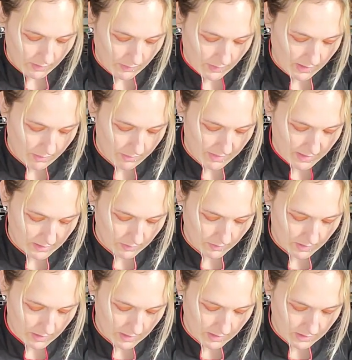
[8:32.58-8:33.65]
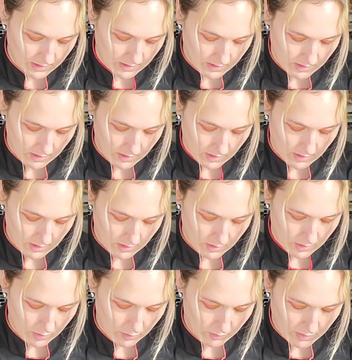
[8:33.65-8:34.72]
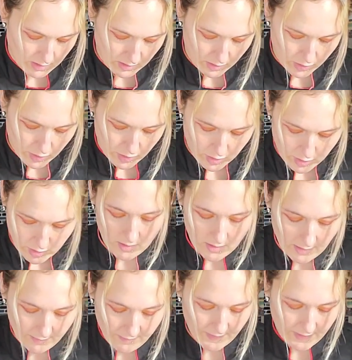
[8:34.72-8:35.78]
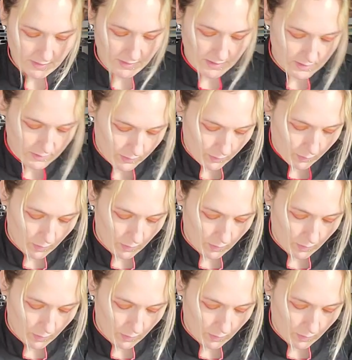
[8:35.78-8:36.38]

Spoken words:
want to mess with this too much. I figured this would